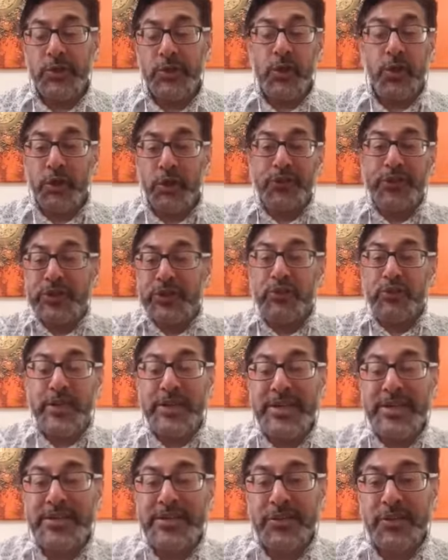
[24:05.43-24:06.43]
No good for the
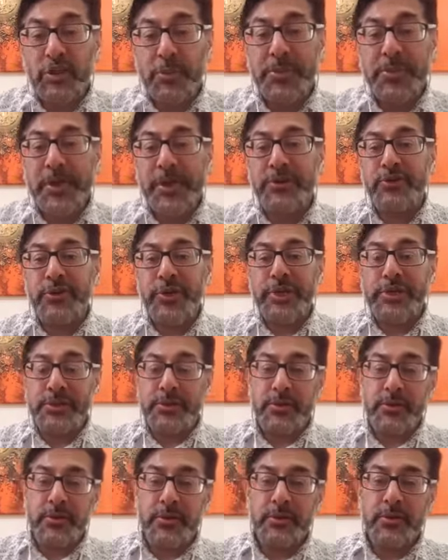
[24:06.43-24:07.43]
trees, you're chopping down
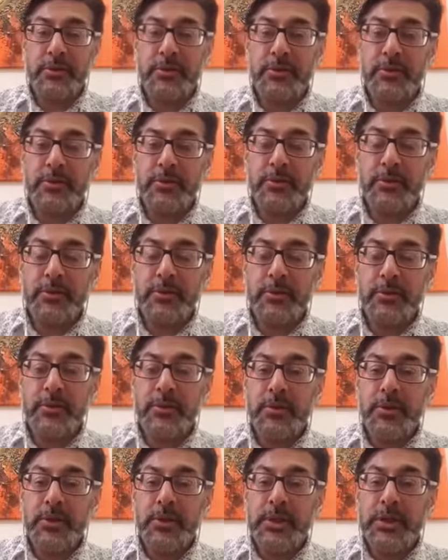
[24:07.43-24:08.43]
trees.
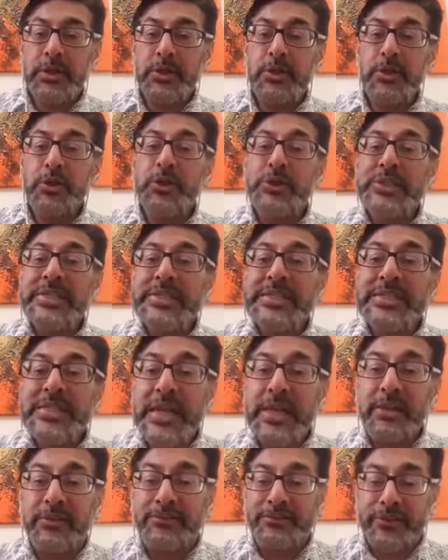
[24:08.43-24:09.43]
Do
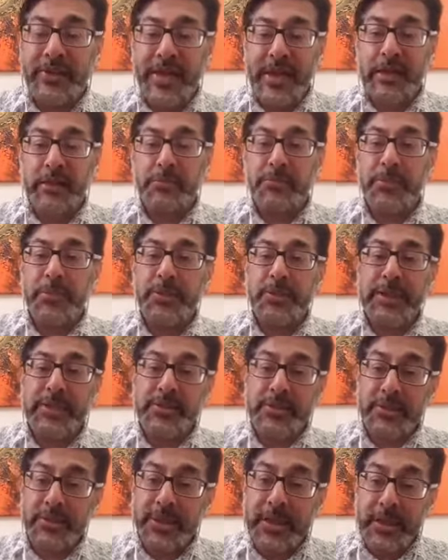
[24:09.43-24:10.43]
self help.
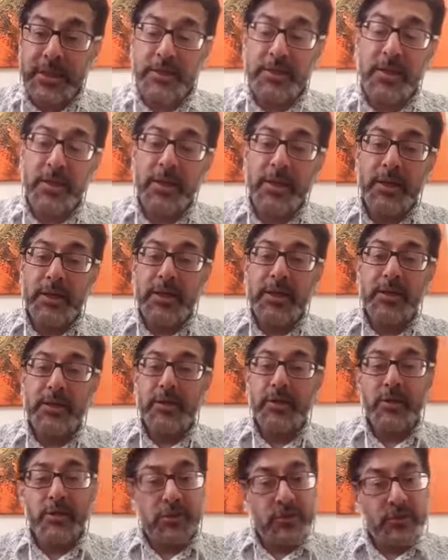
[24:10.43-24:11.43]
That's again
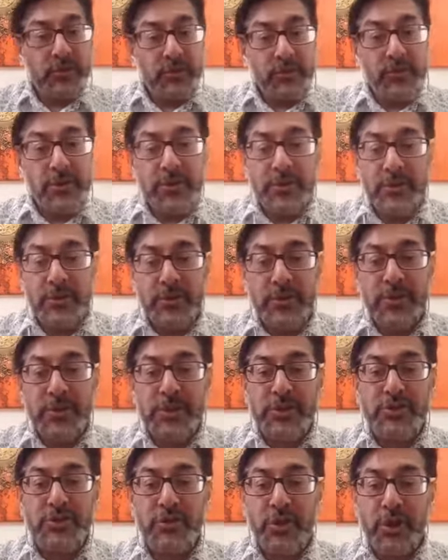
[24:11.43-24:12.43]

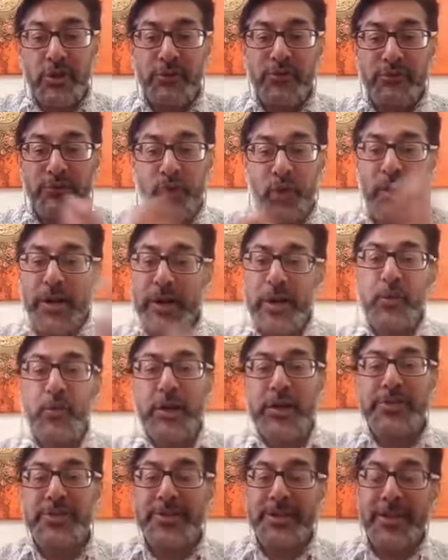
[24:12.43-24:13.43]
a string of four letter
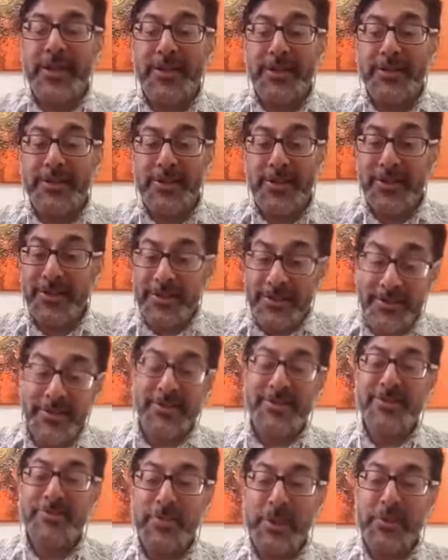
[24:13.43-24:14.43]
words together. See,
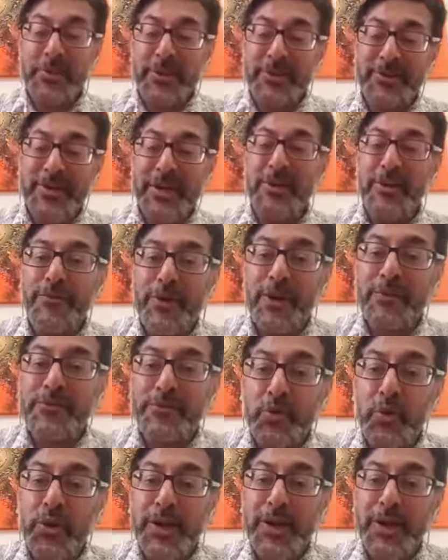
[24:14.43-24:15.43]
people are terrified of
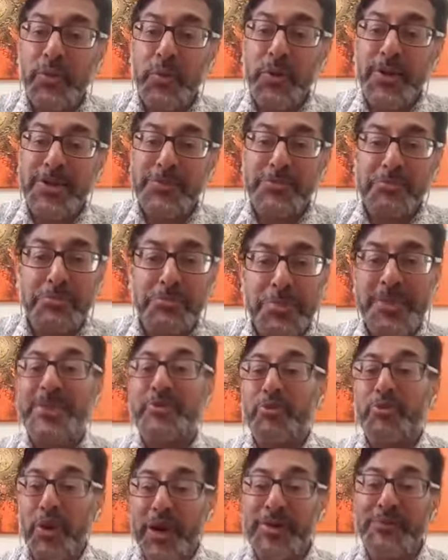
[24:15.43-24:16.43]
four letter words, but
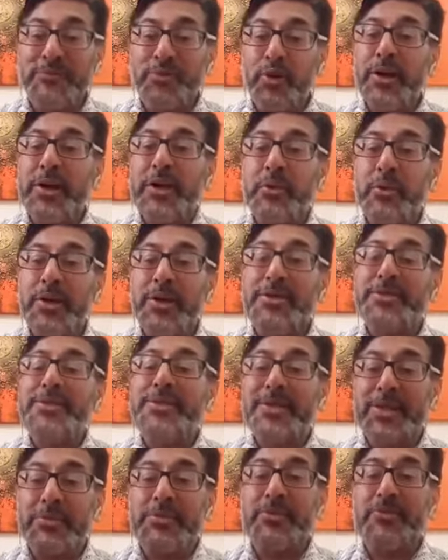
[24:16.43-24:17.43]
the right four letter
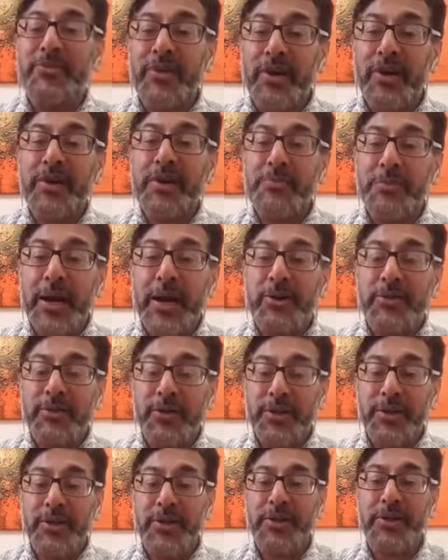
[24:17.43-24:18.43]
words can be very
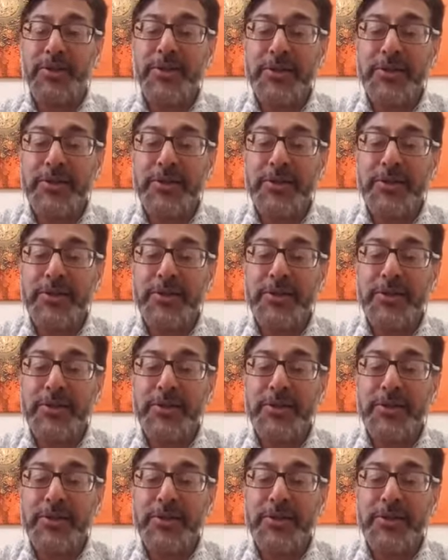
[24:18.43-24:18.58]
empowering.